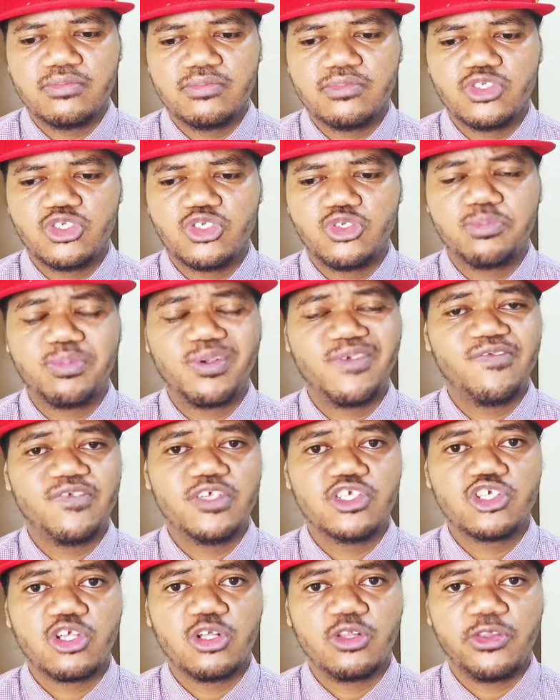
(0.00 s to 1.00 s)

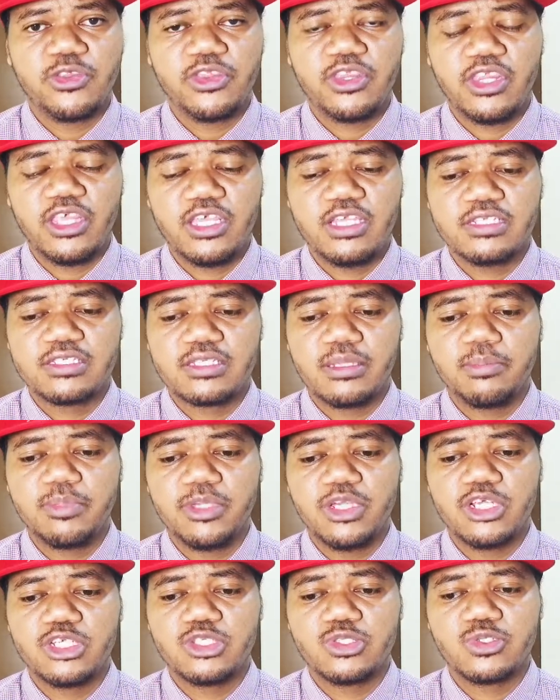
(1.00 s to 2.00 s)
superficial things
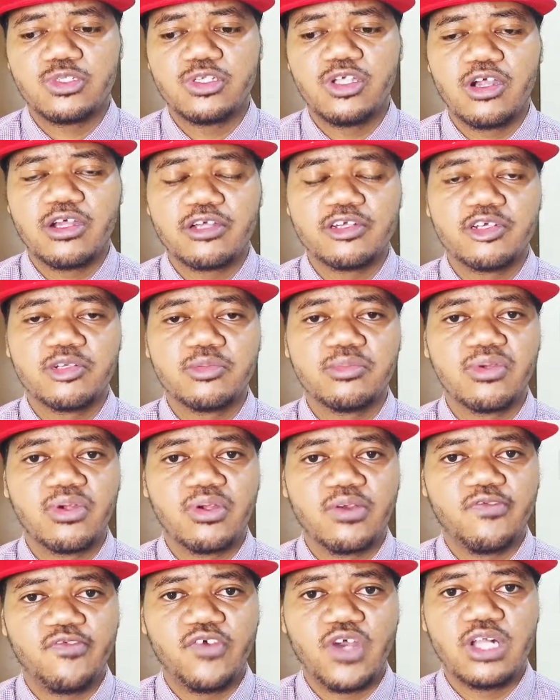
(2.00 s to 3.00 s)
appear to garner
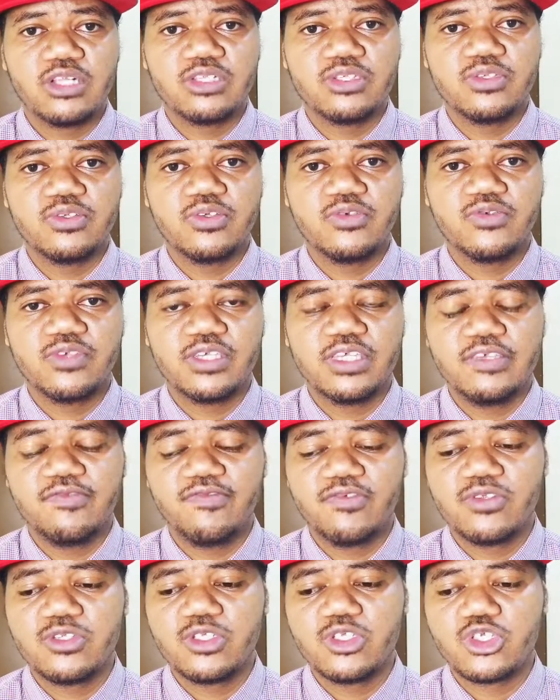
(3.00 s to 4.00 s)
more value
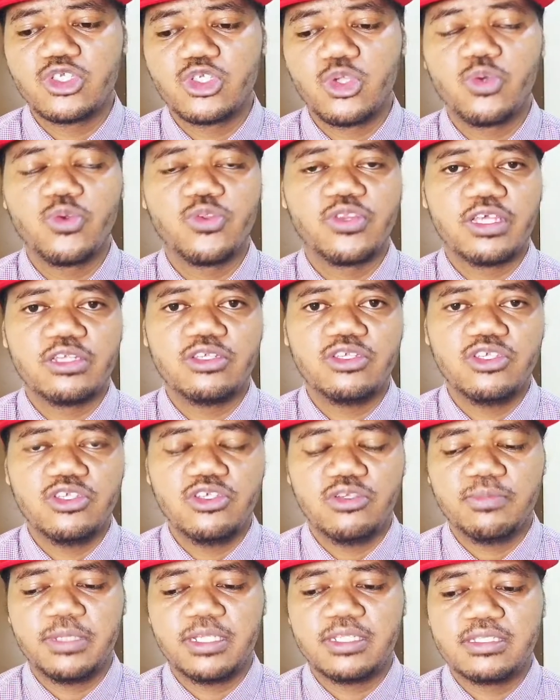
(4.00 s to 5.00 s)
even so than
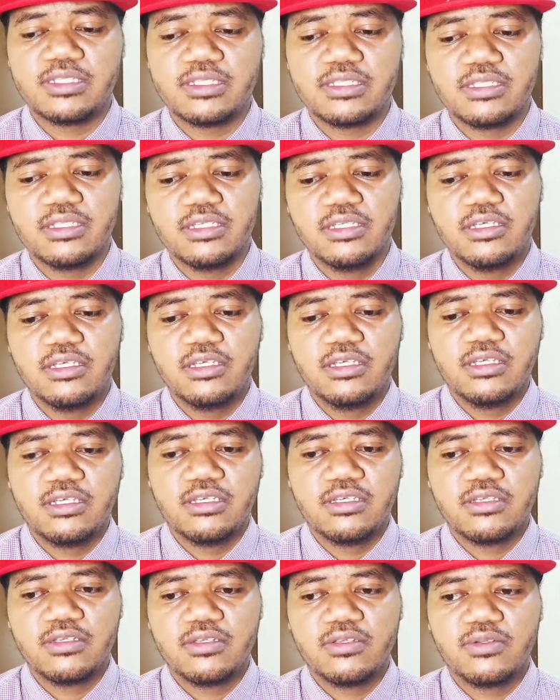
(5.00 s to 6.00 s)
humans.
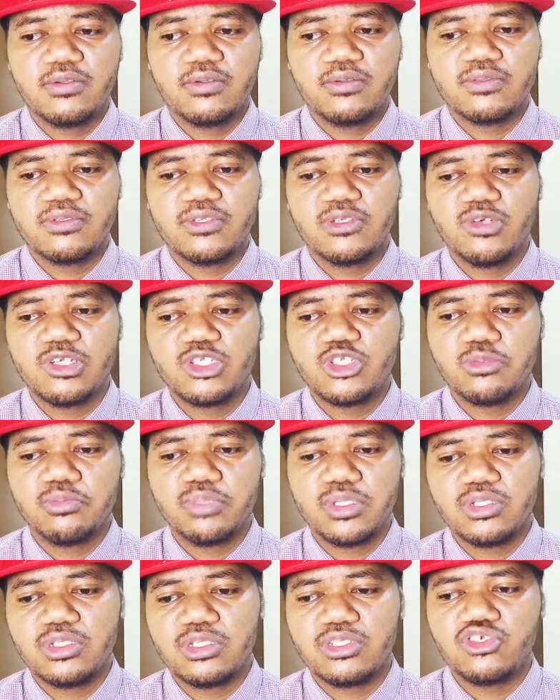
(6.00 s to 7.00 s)
You want to
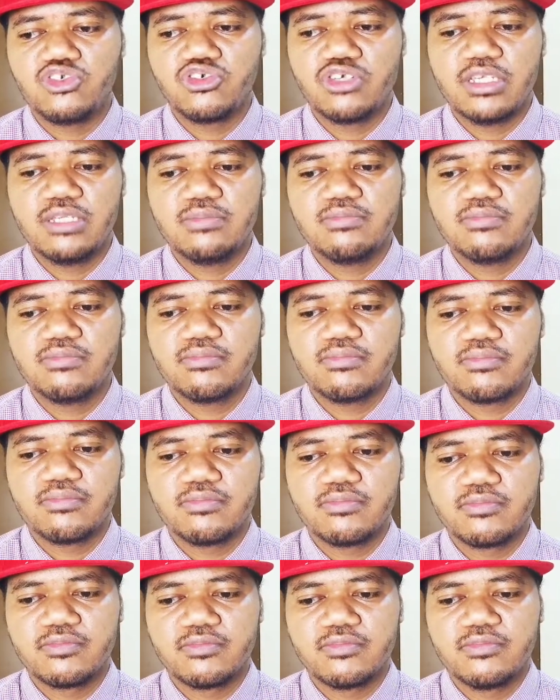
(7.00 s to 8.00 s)
build a dream,
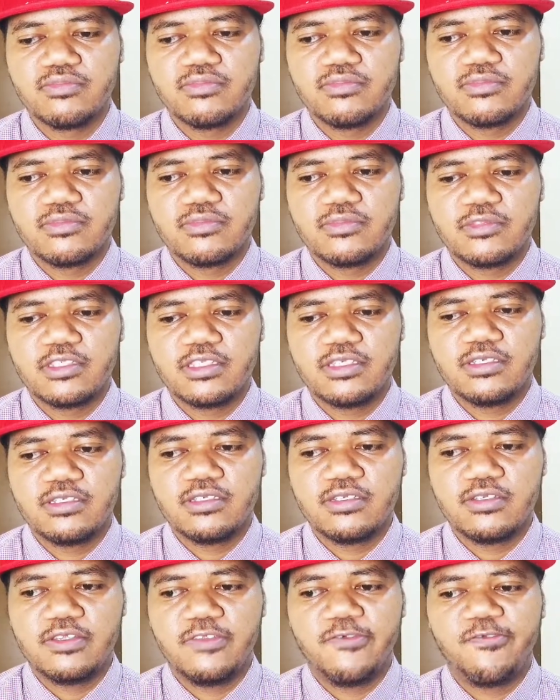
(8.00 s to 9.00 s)

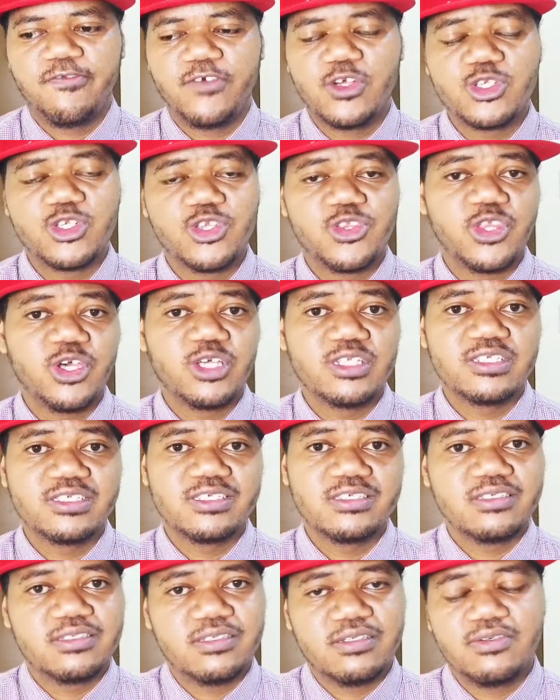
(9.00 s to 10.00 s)
the first thought
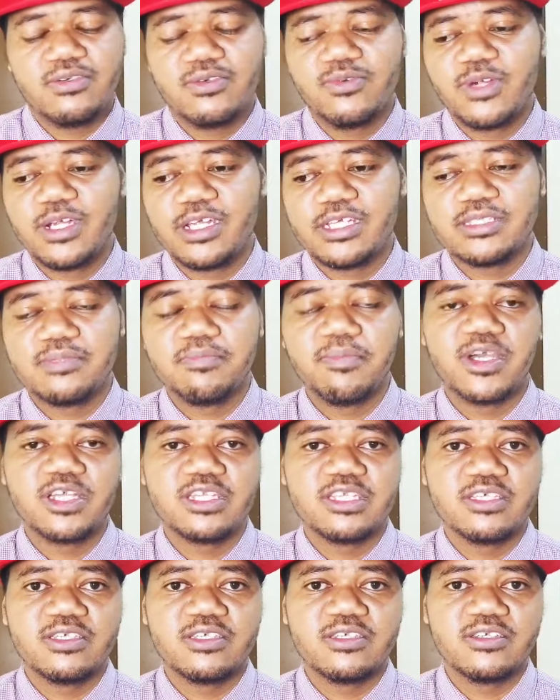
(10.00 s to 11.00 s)
is, oh, where is
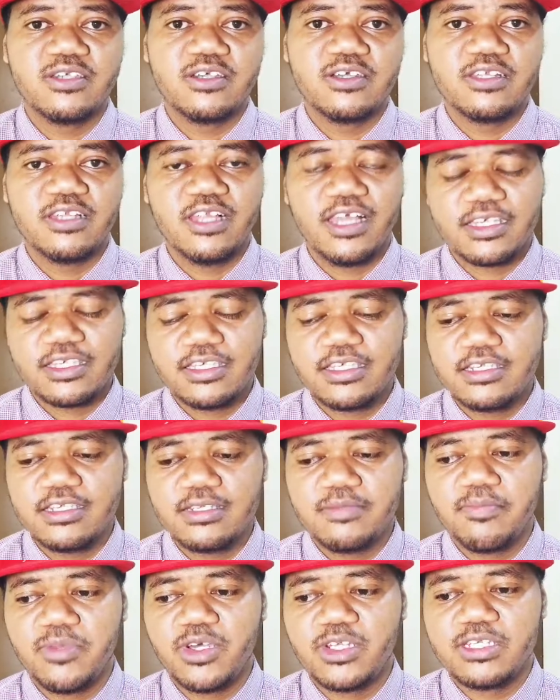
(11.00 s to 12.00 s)
money? You're lacking
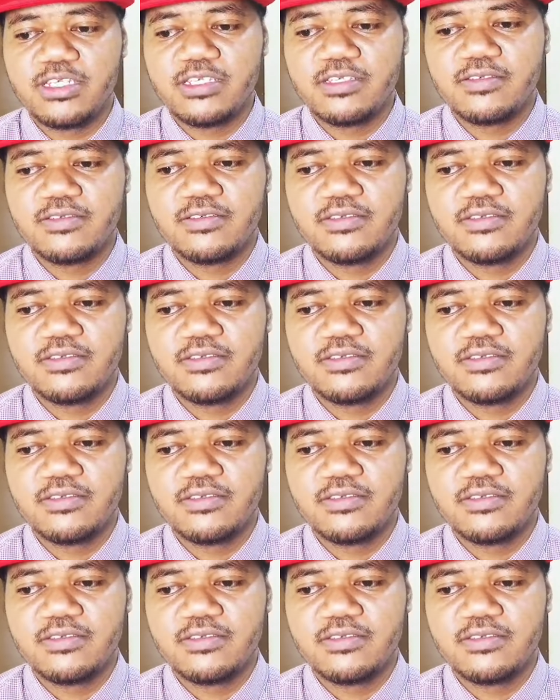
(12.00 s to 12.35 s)
in money.